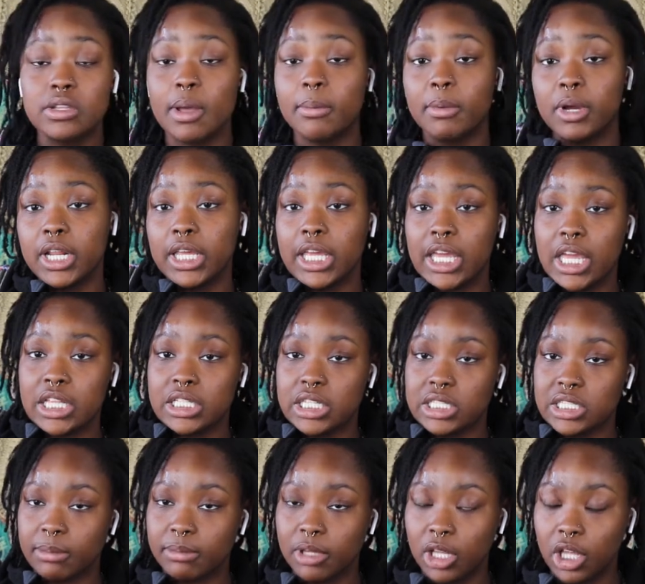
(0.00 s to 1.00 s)
so I'm gonna get
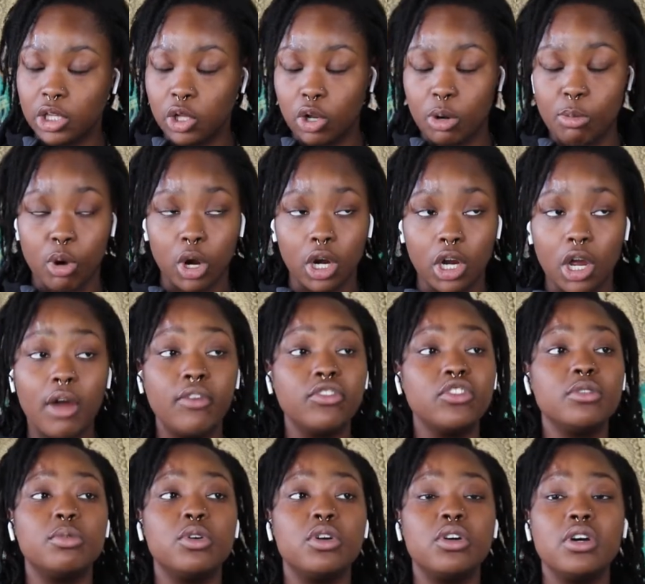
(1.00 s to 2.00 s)
into something a little more
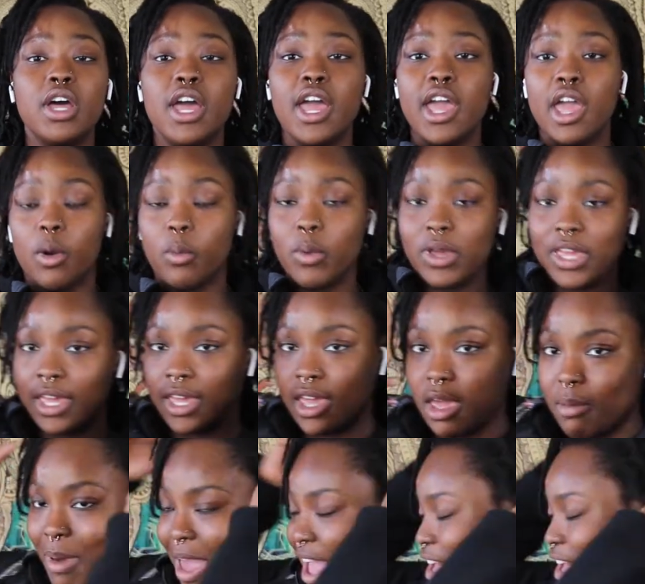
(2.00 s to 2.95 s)
comfortable, and we can get